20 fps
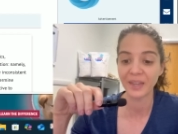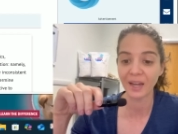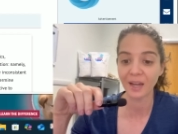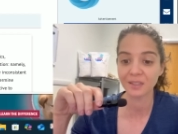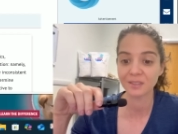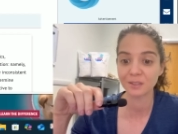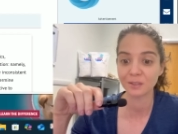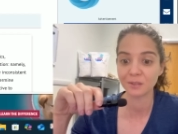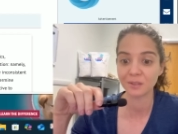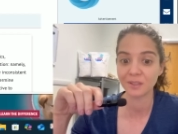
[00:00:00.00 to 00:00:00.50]
they,
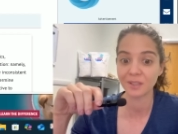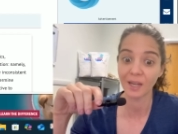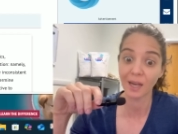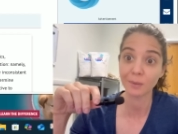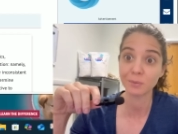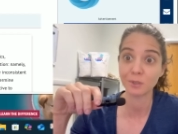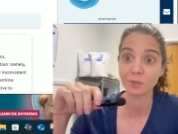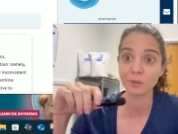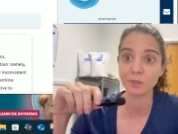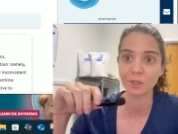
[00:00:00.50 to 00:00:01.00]

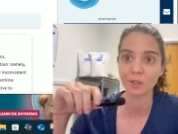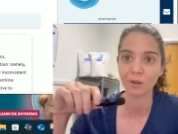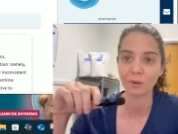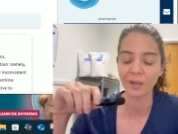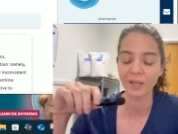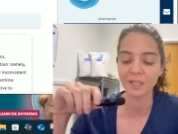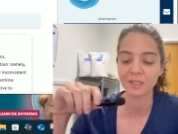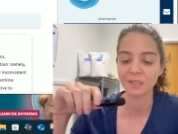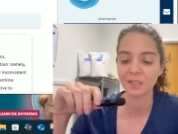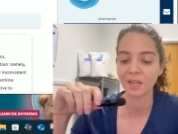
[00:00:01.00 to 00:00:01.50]
absolutely
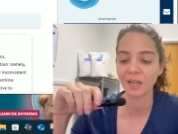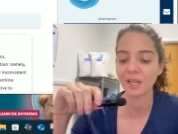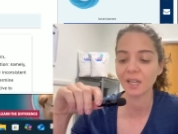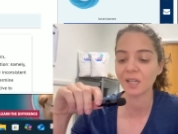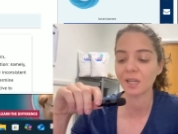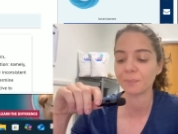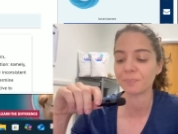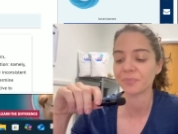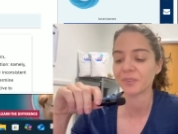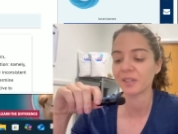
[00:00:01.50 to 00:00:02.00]
go hand in
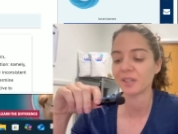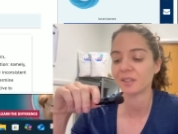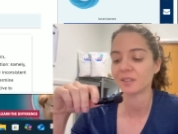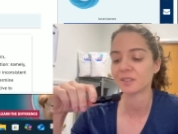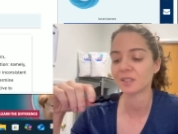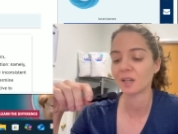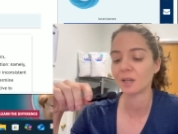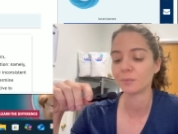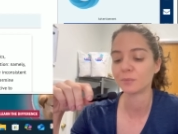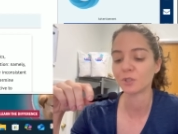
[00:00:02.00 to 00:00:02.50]
hand
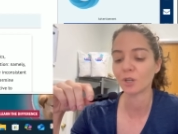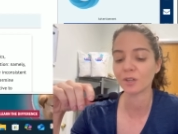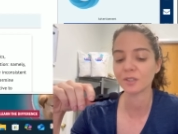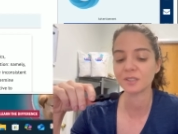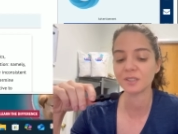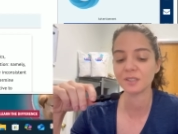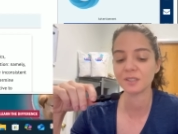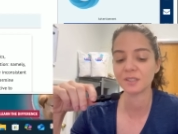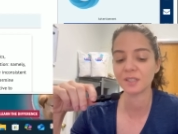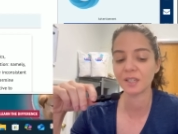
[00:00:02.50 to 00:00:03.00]
is um,
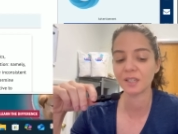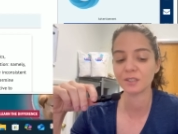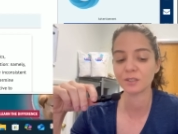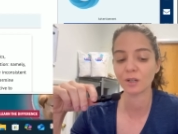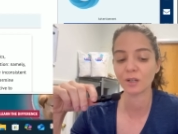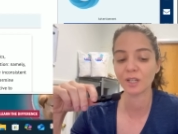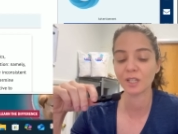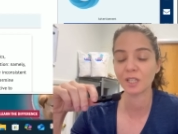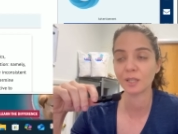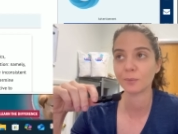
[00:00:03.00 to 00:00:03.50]
dogs these
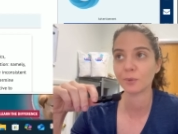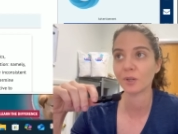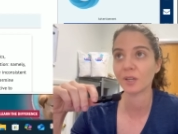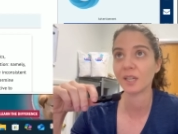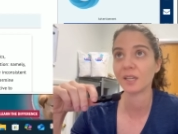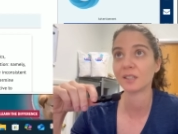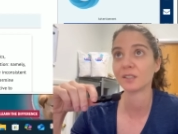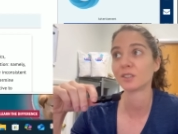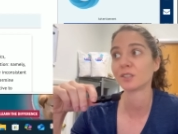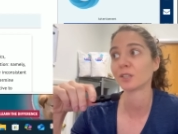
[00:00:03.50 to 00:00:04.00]
days are getting more
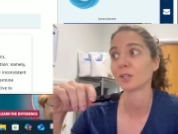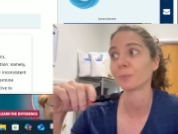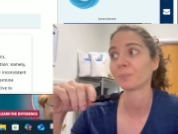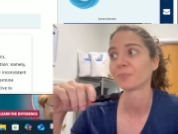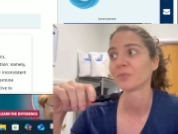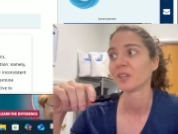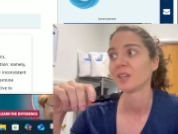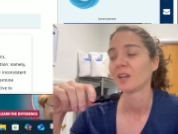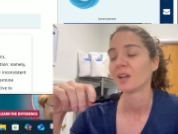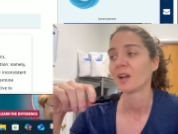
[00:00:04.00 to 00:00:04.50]

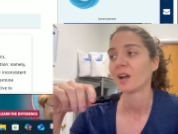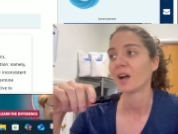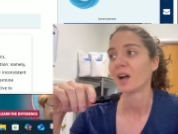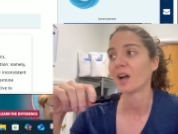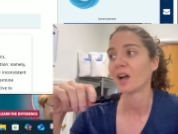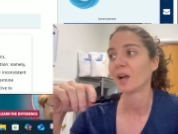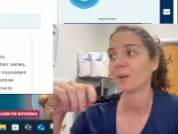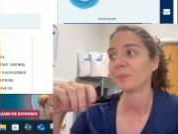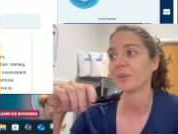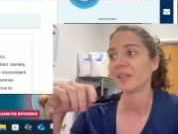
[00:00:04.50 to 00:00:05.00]
cancer
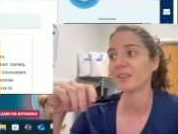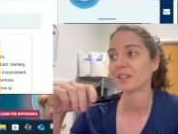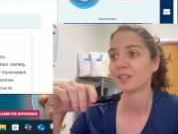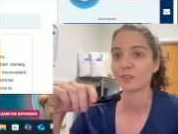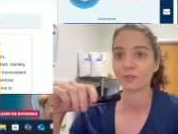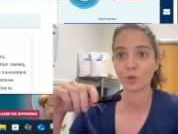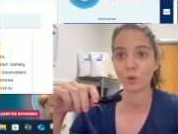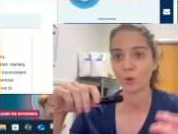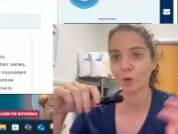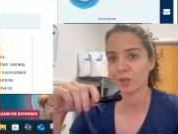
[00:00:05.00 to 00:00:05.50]
um, and
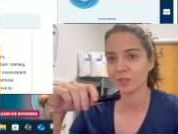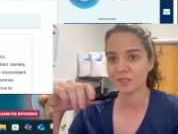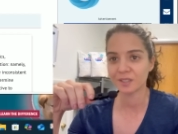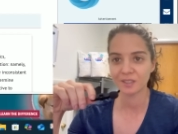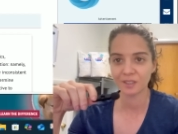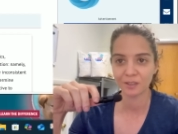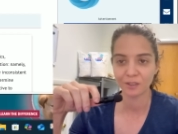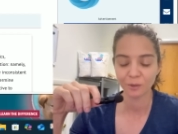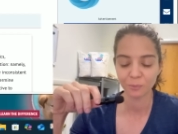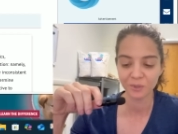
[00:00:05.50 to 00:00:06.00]
then of
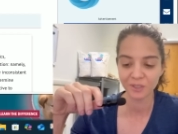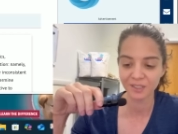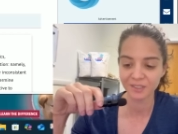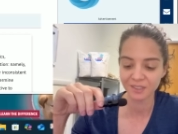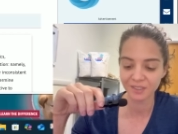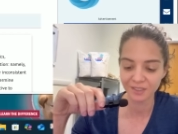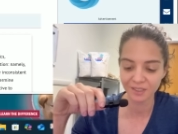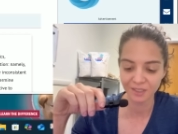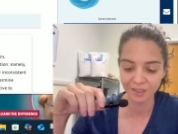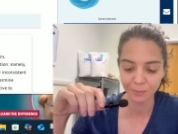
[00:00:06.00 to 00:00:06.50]
course you know
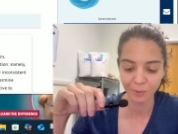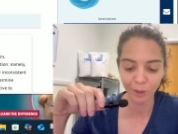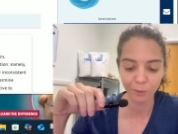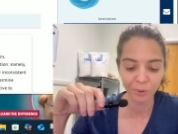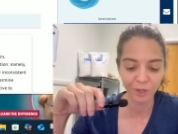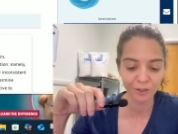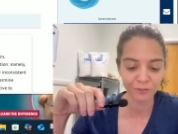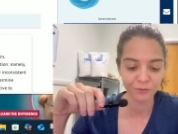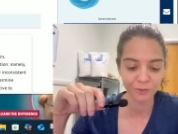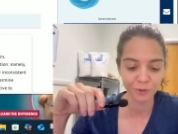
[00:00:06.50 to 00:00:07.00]
because this is
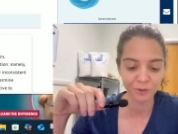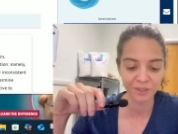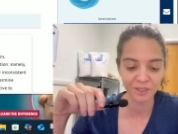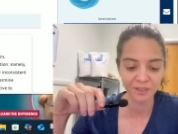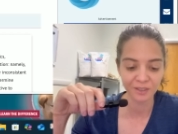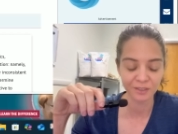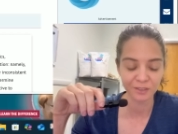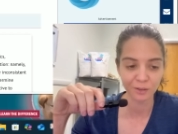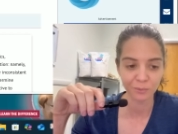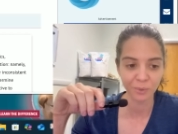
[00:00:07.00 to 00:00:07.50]
about pet food
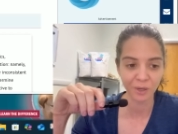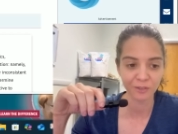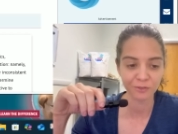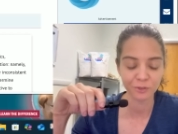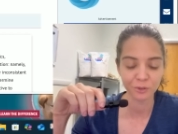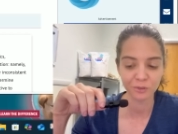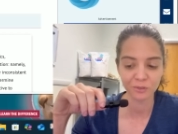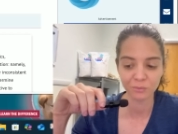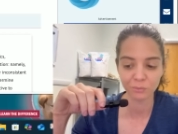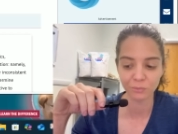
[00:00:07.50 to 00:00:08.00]
and these are
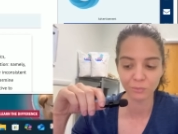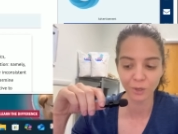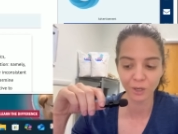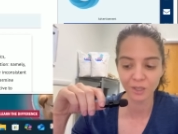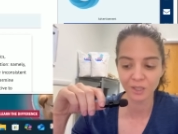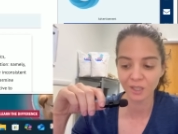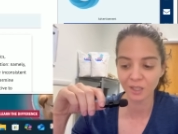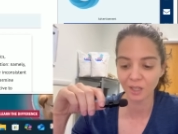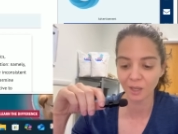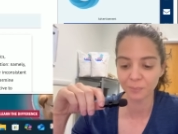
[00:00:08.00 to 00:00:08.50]
pet food
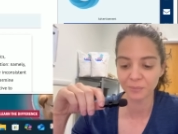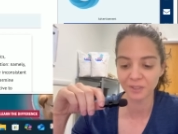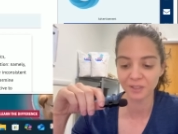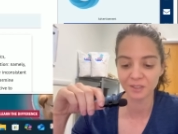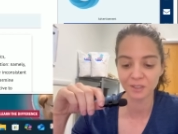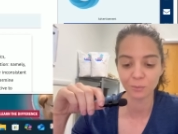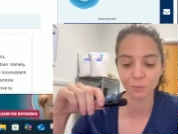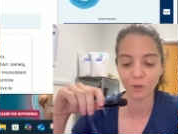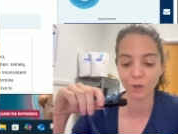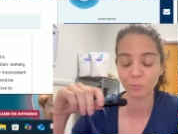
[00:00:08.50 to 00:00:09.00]
marketing
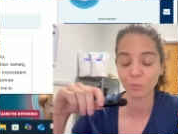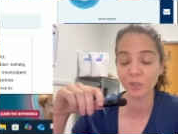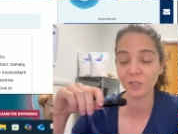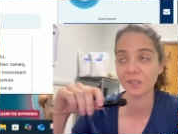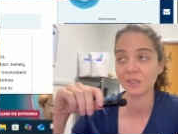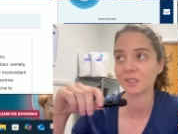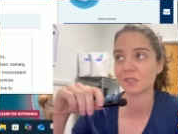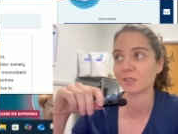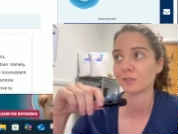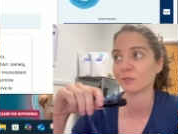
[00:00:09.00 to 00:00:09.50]
companies that are
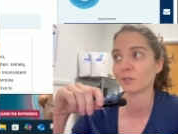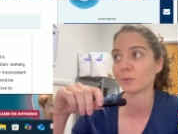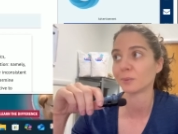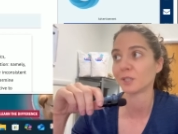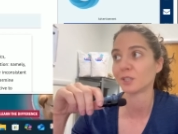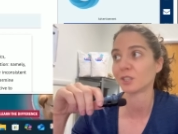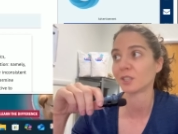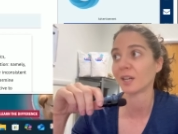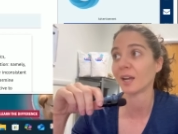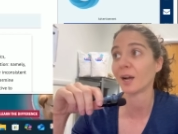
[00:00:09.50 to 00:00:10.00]
putting this
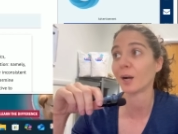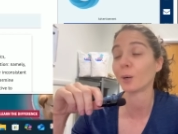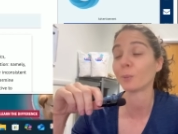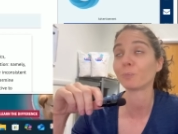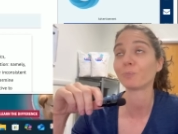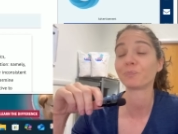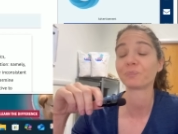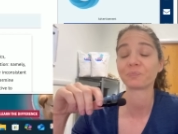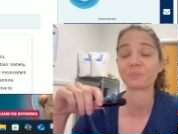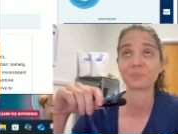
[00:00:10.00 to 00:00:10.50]
information
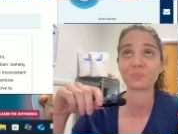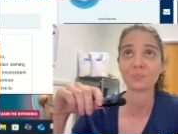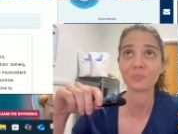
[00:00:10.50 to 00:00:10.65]
out